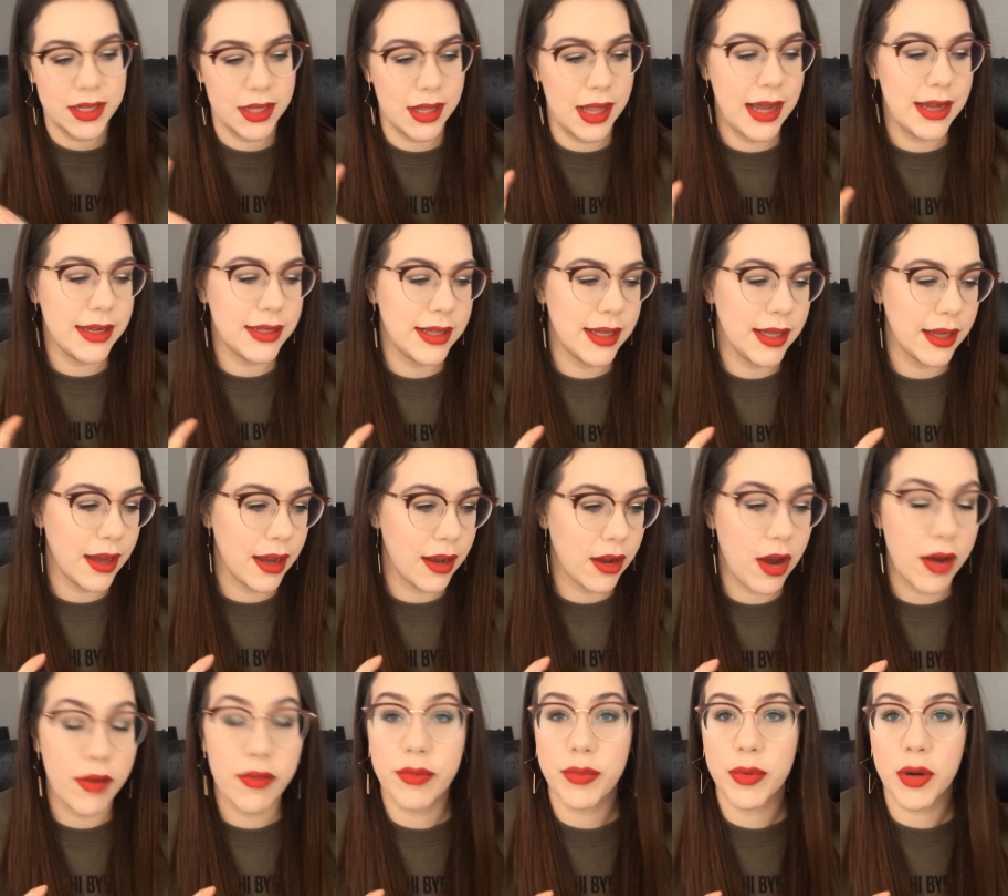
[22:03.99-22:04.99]
was the last thing I
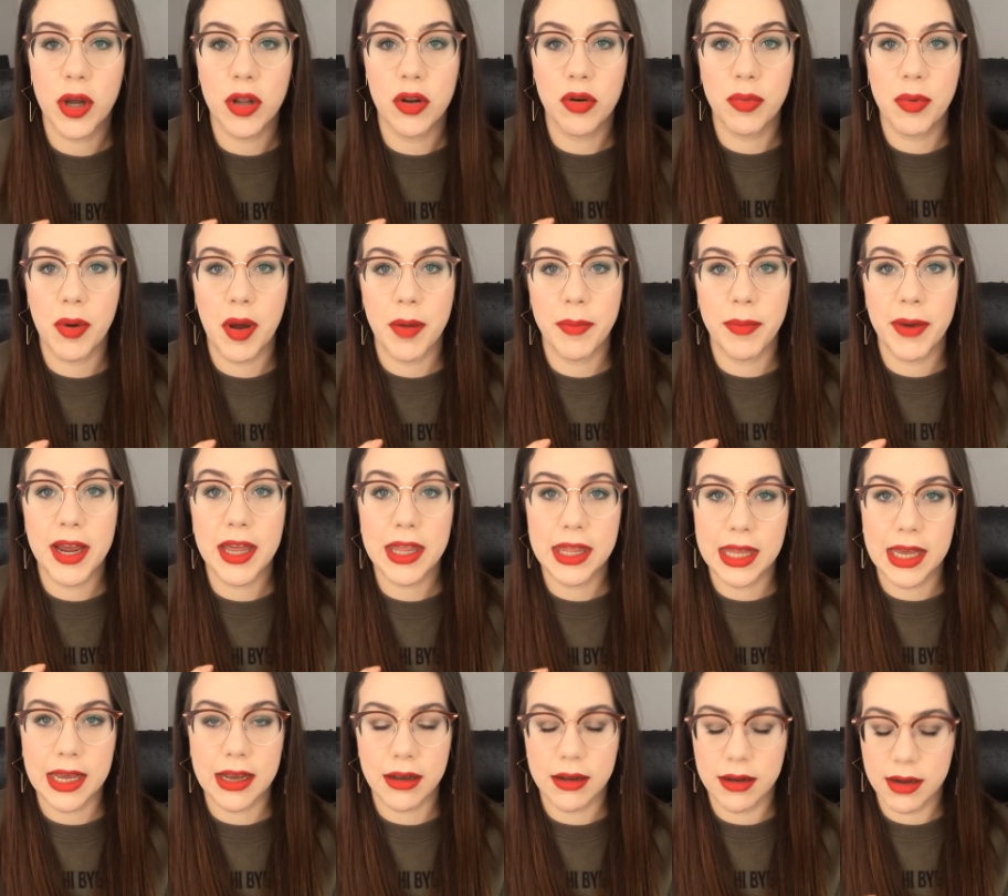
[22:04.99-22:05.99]
got from Colourpop, I
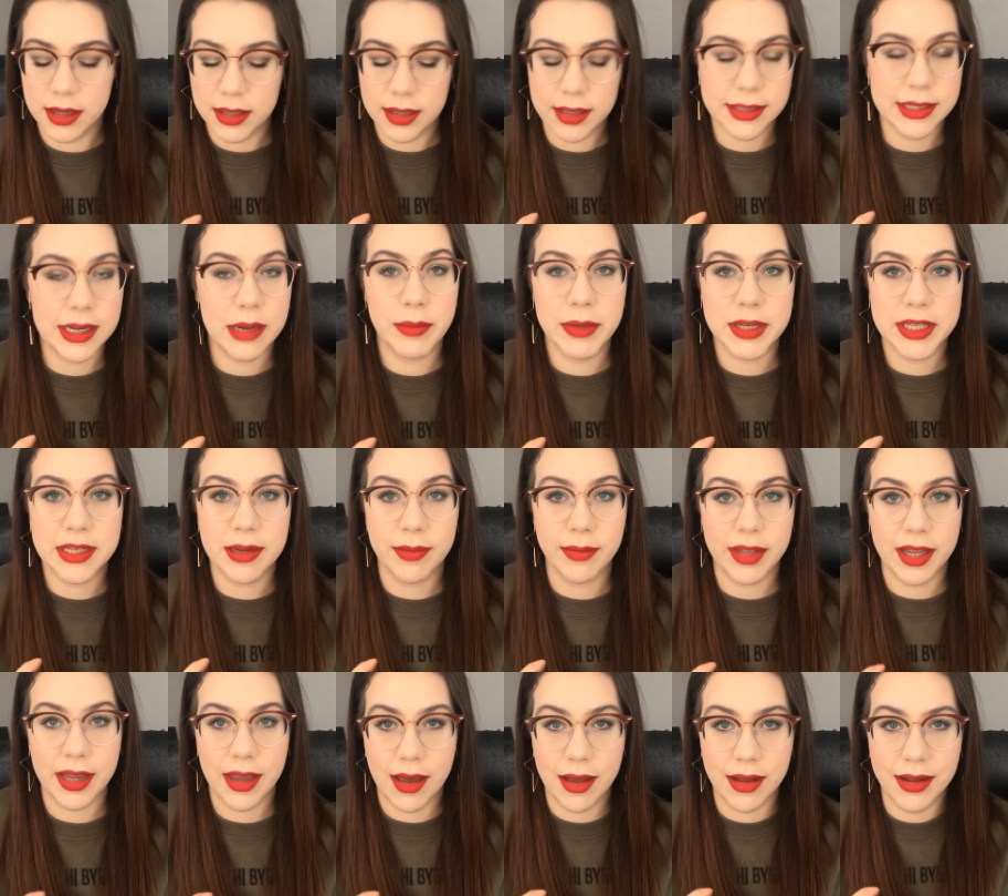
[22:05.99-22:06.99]
think, unless I missed
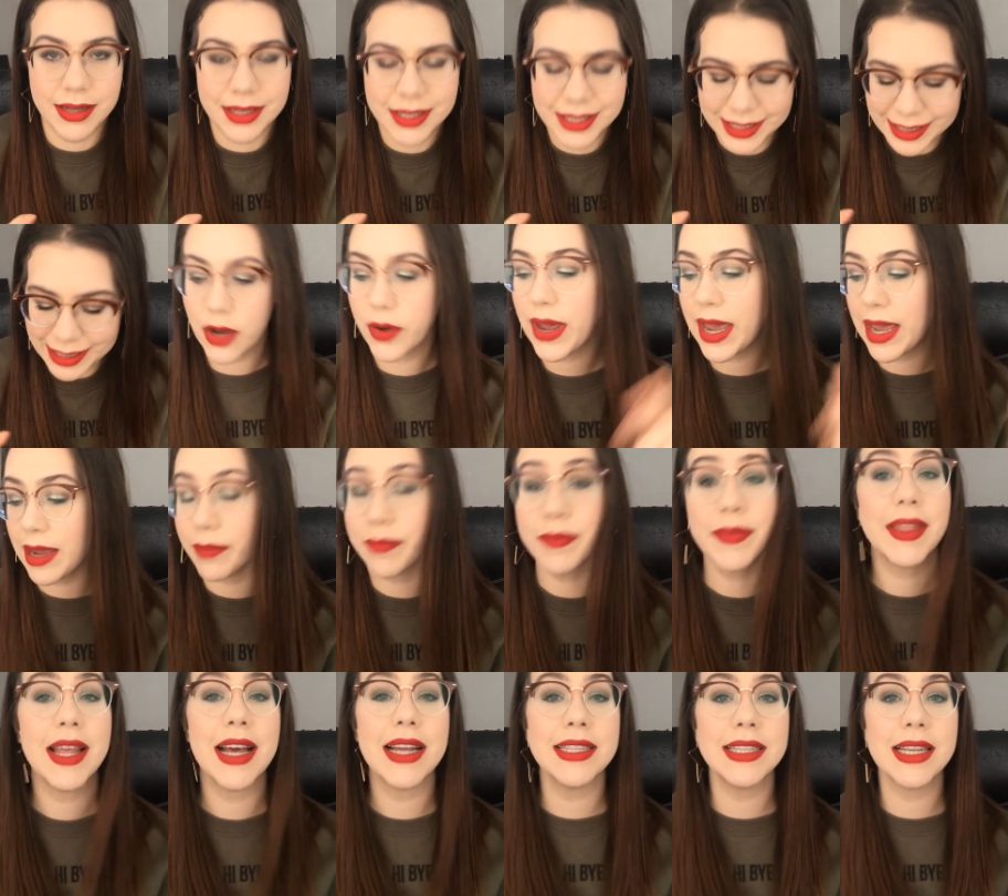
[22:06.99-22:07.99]
something else.
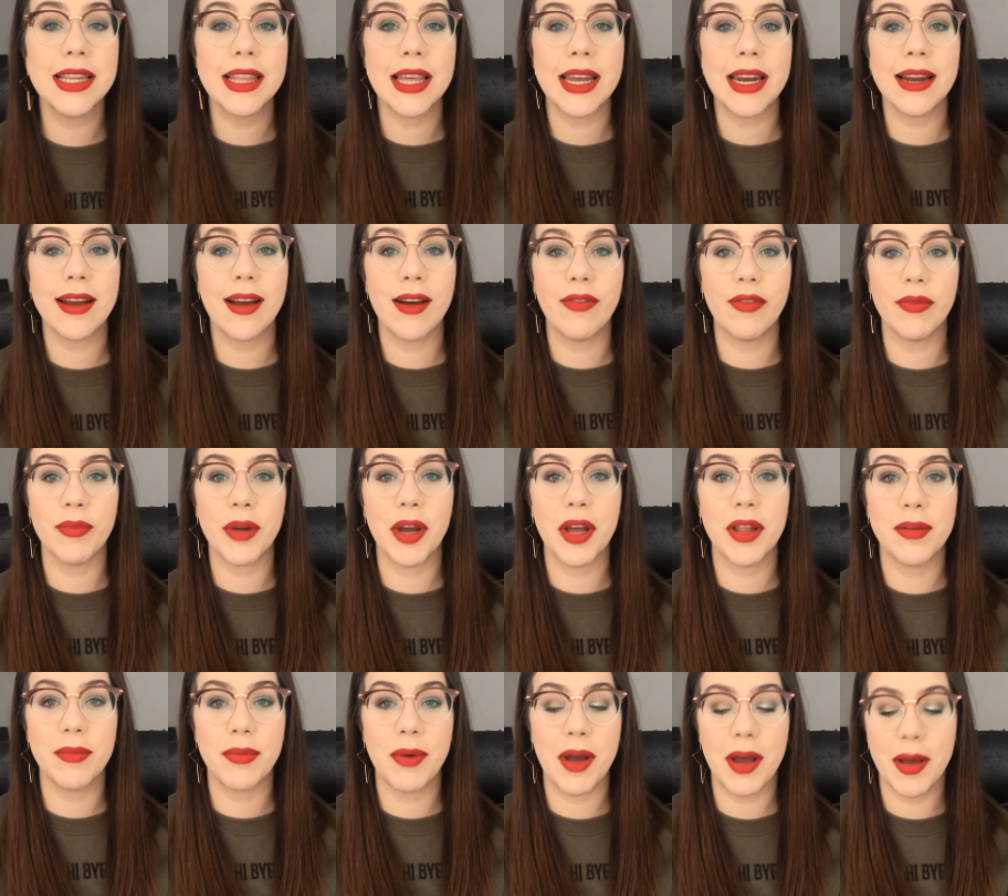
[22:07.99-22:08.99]
Okay, that's it that I got from
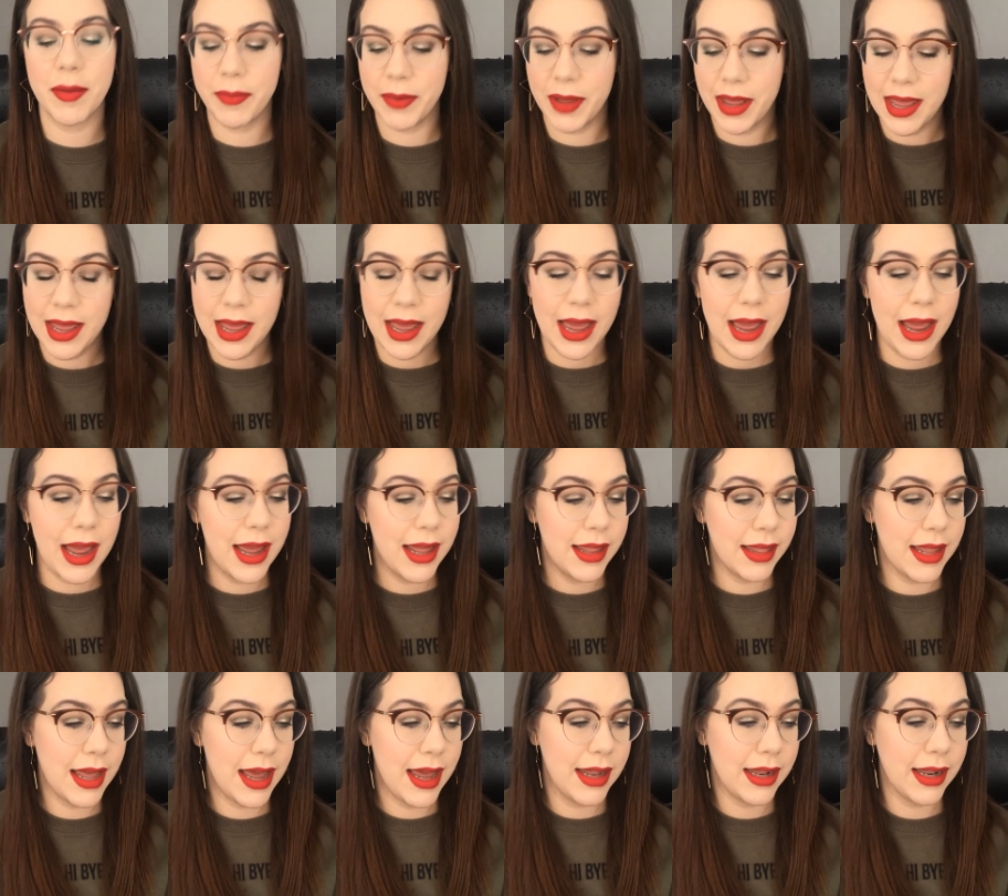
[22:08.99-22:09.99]
Colourpop.
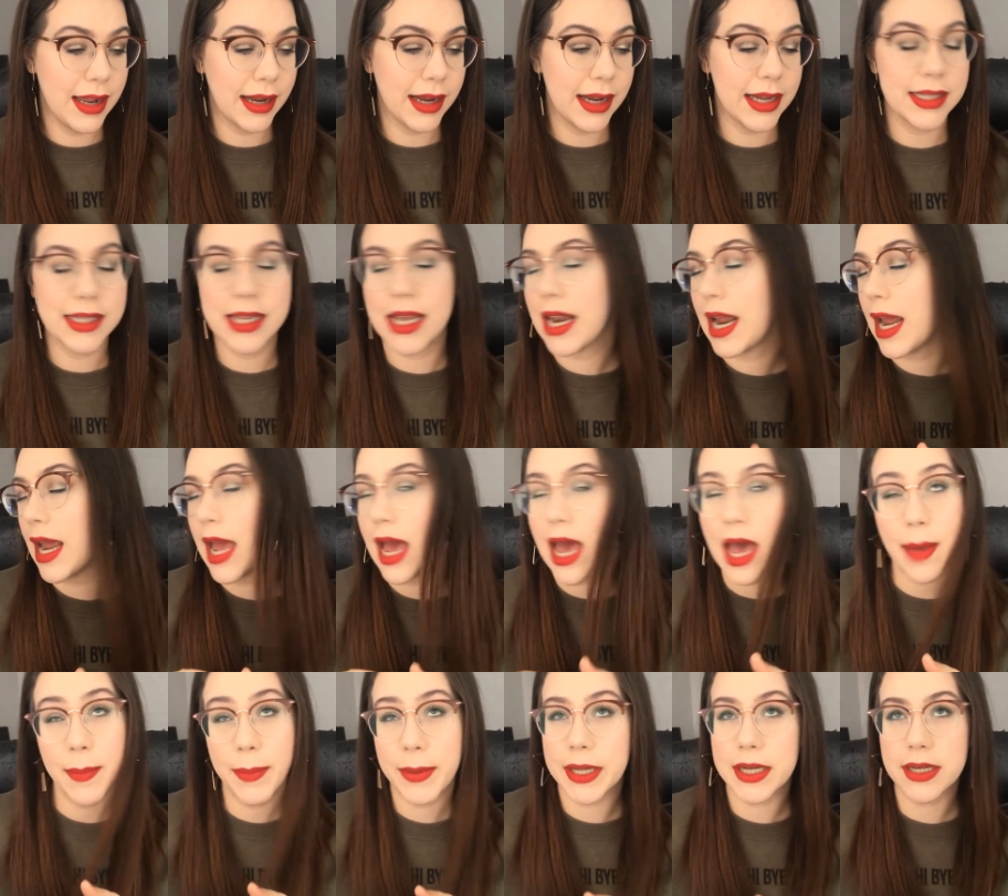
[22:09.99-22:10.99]
And then, like I said, I
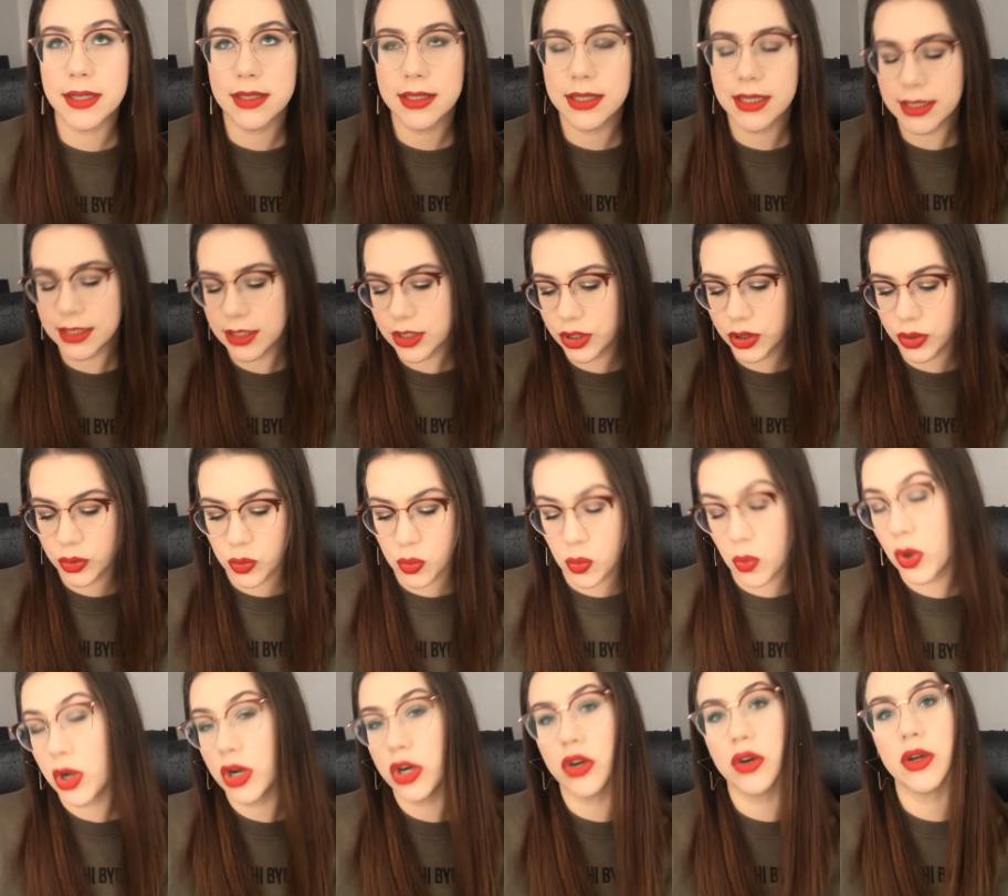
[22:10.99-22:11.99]
happened to
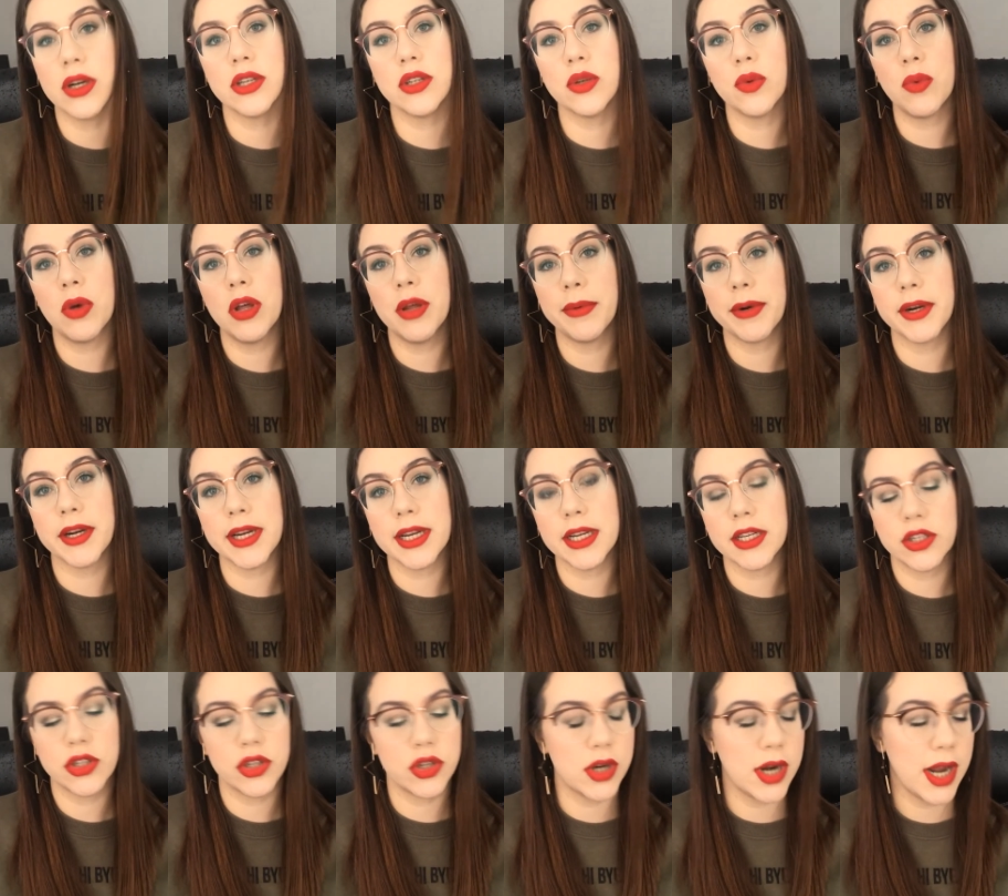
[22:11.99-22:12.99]
wander into
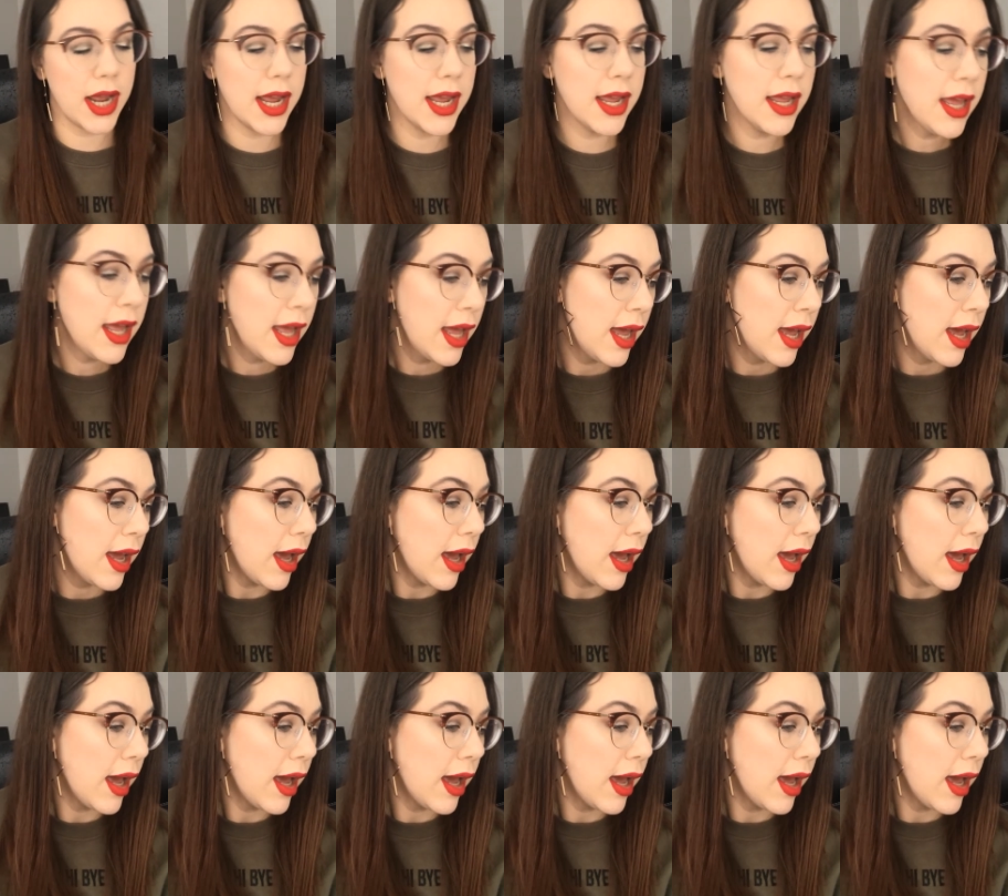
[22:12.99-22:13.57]
Walmart yesterday.